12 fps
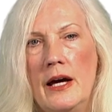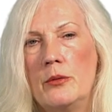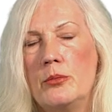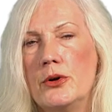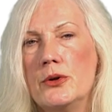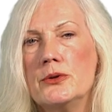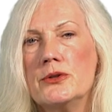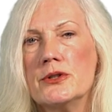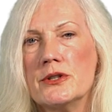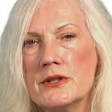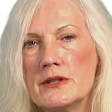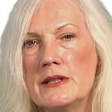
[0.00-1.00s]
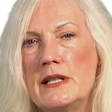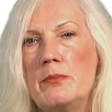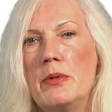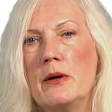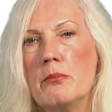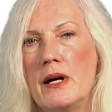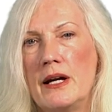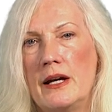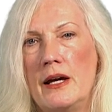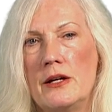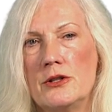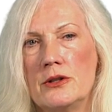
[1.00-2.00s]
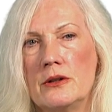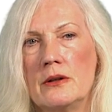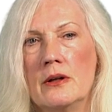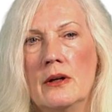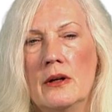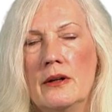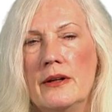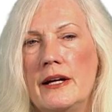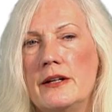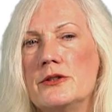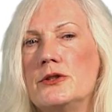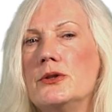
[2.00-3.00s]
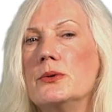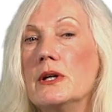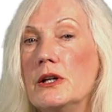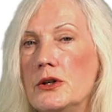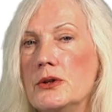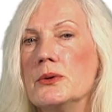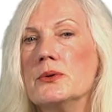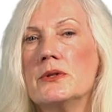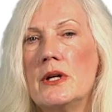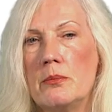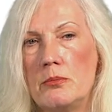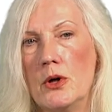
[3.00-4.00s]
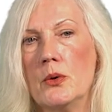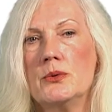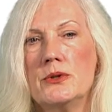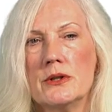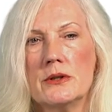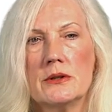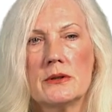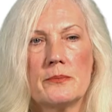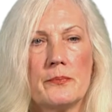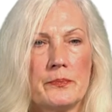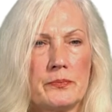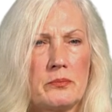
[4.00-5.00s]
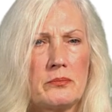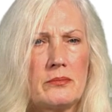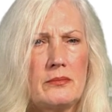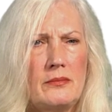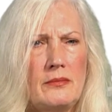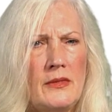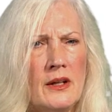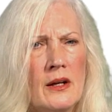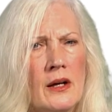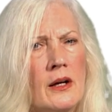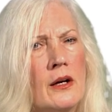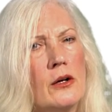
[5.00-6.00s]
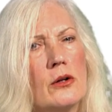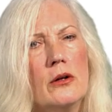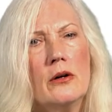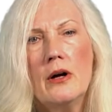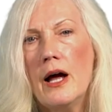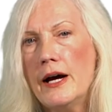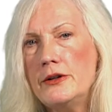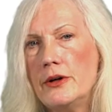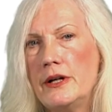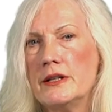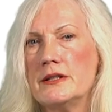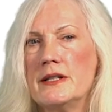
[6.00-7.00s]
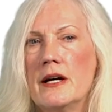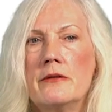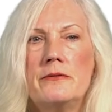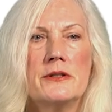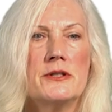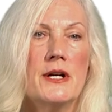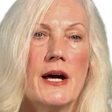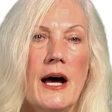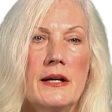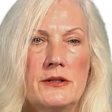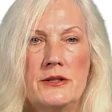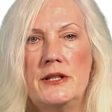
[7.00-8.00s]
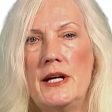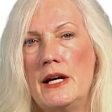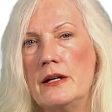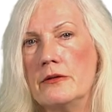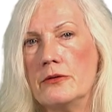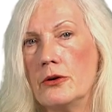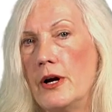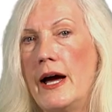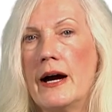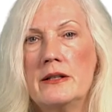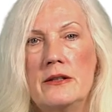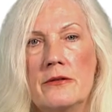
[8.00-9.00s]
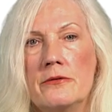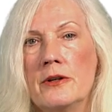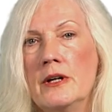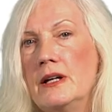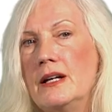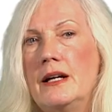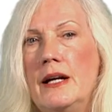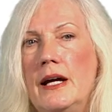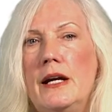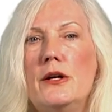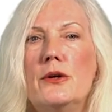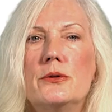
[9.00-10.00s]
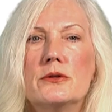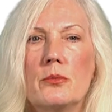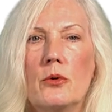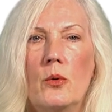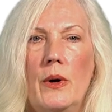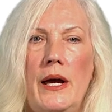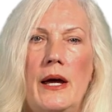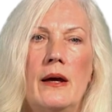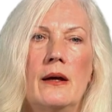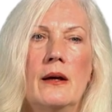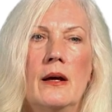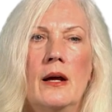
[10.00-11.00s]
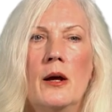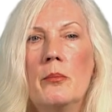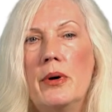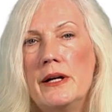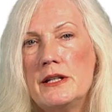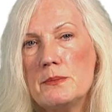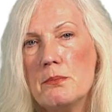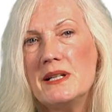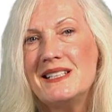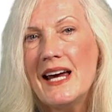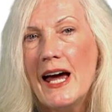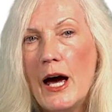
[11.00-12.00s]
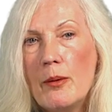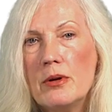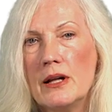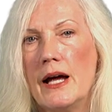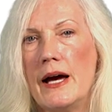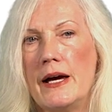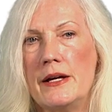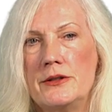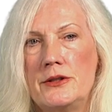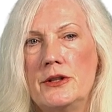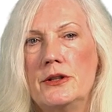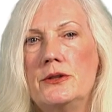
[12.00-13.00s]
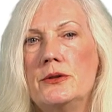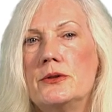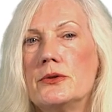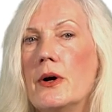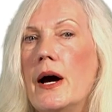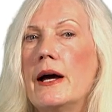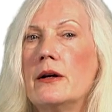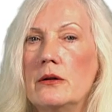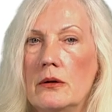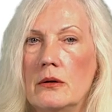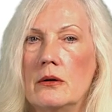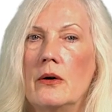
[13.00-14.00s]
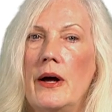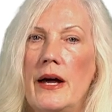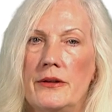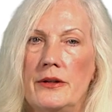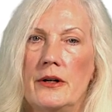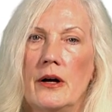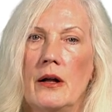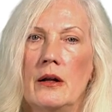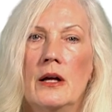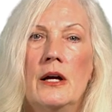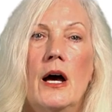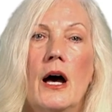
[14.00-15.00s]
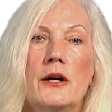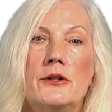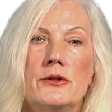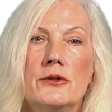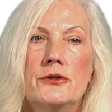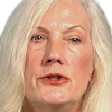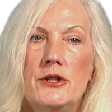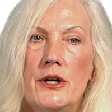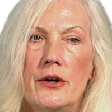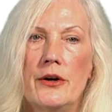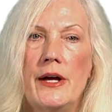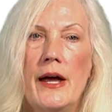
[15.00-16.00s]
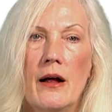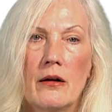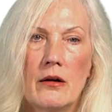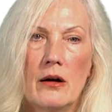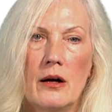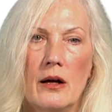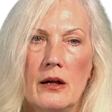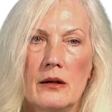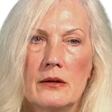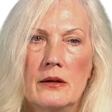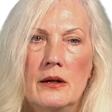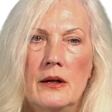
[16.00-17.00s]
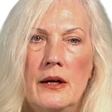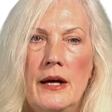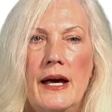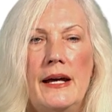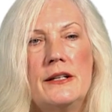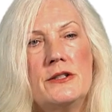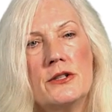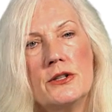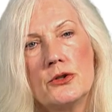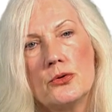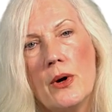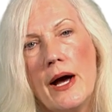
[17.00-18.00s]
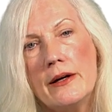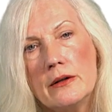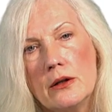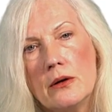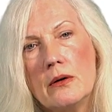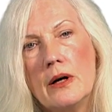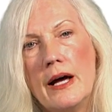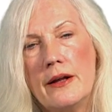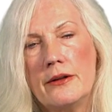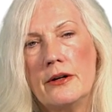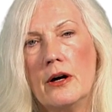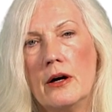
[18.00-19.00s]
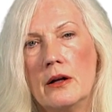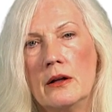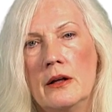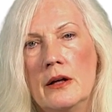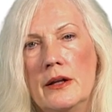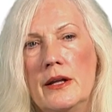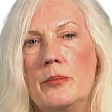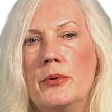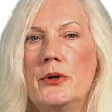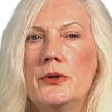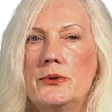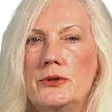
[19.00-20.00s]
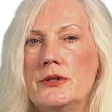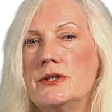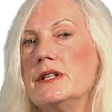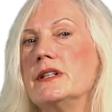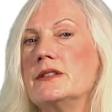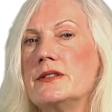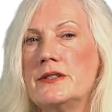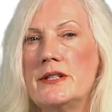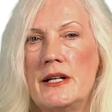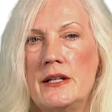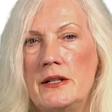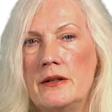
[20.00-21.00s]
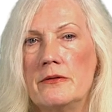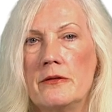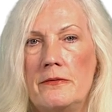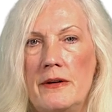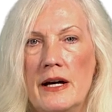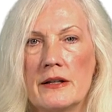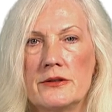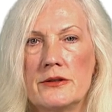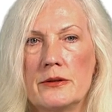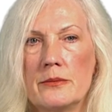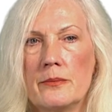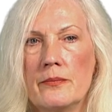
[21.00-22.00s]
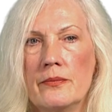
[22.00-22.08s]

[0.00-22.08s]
and produces a sleeping medication, that is to induce hypnosis. Chloral hydrate itself is not sedative or active in any usable way, but it's metabolized to trichloroethanol, a tertiary alcohol. And it's the trichloroethanol that produces its sedative effects.